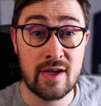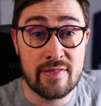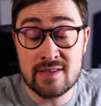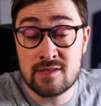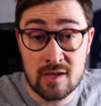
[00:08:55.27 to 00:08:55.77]

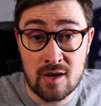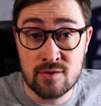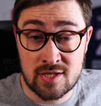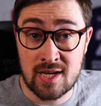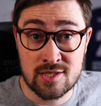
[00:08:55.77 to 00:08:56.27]
There's a
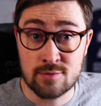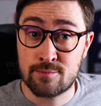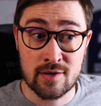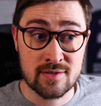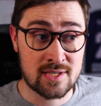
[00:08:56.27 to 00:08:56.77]
negotiation
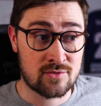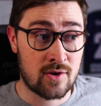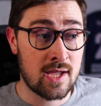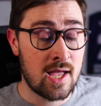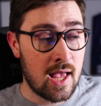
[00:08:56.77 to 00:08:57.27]
process, right?